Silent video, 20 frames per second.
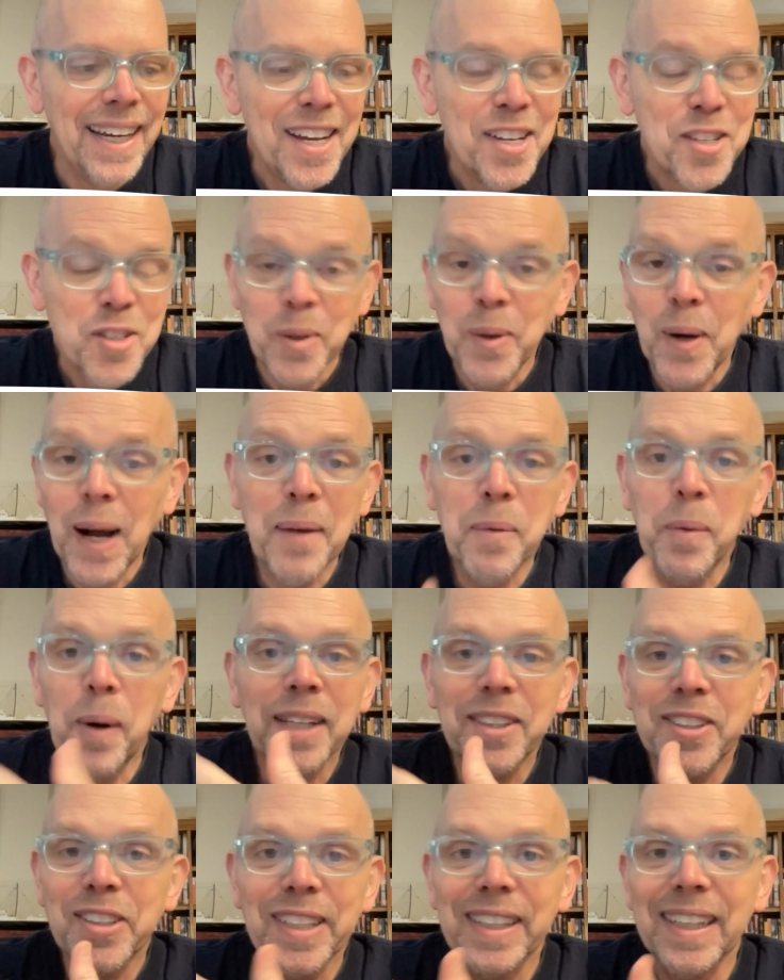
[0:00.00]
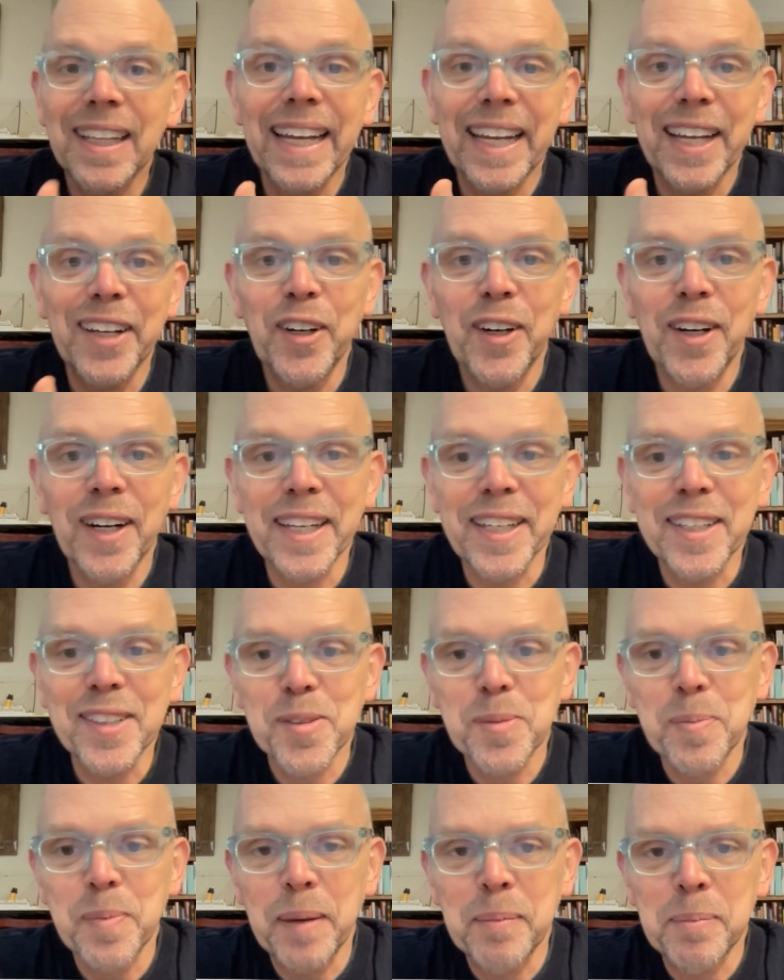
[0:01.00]
So I watched it like an
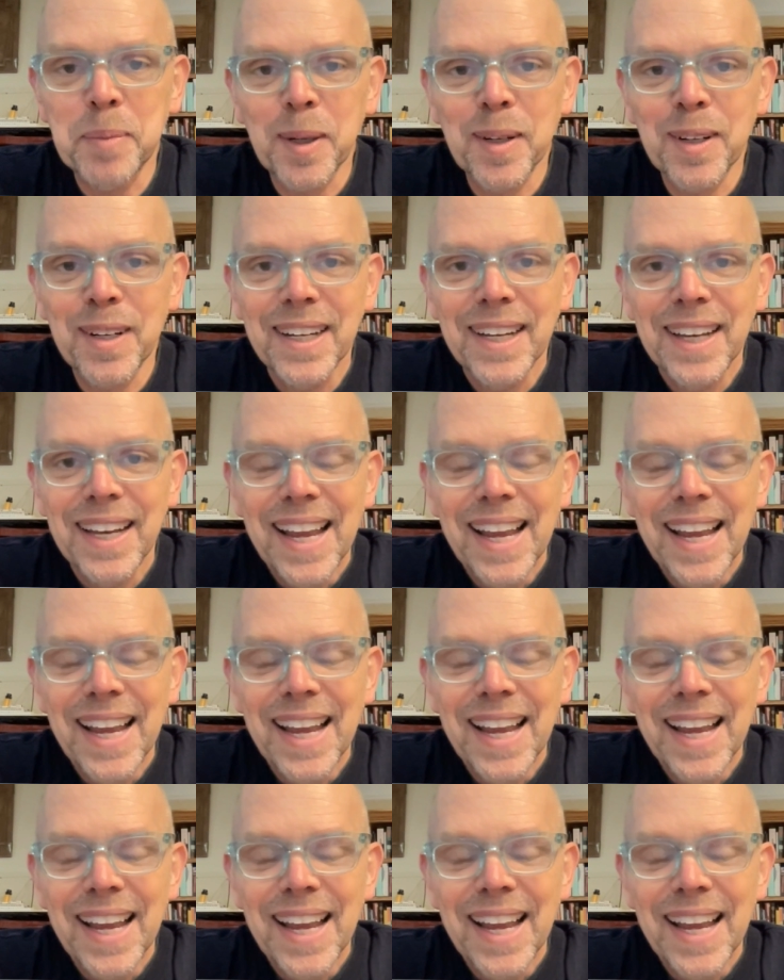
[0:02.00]
audience member,